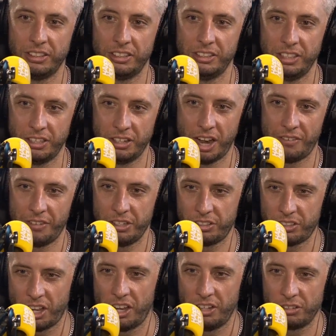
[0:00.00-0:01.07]
having a
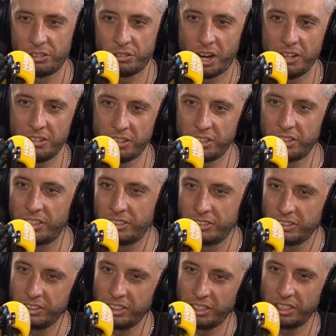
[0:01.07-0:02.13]
certain structure.
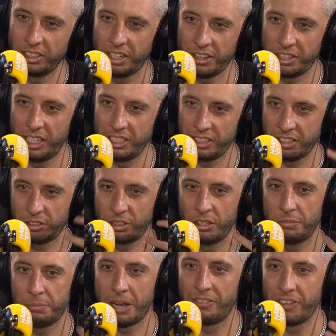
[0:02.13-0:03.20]
I think it's
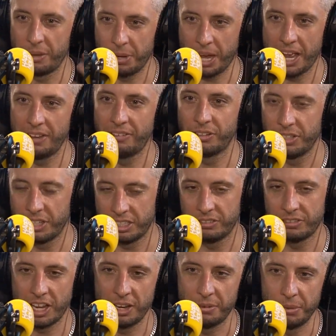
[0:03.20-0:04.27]
better for their behaviour and their
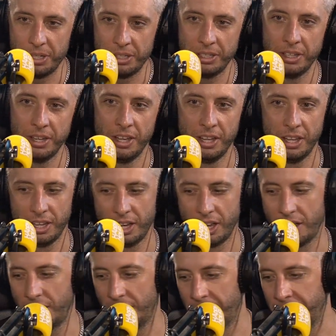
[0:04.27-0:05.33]
development.
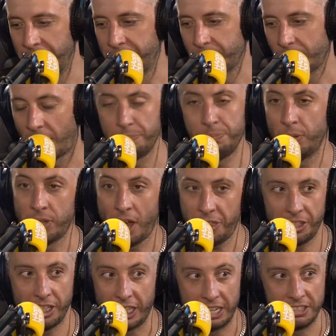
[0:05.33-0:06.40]
I've got
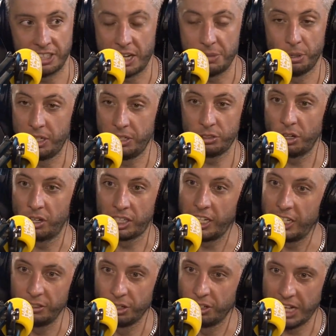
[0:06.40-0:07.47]
nothing against anybody who's got a
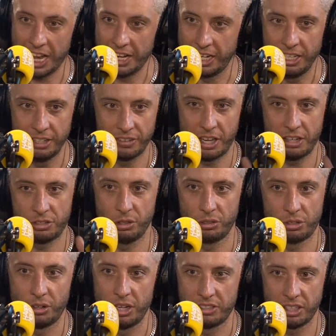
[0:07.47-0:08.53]
cleaner or a nanny. If that's your
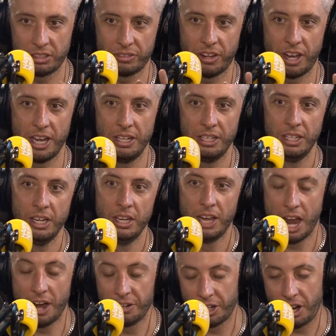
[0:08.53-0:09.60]
choice, that's fine.
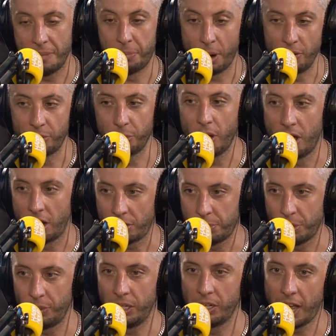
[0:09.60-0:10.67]
Erin and I both work,
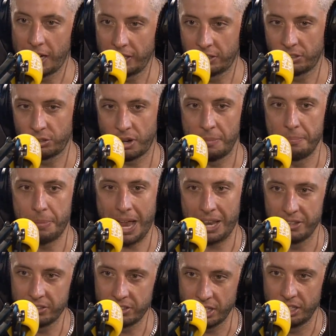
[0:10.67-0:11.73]
but we like to try and
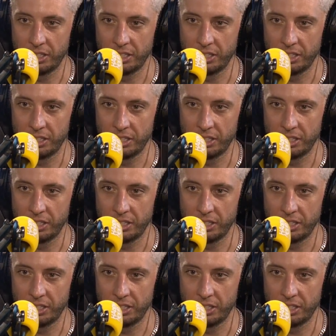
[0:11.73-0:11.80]
balance it.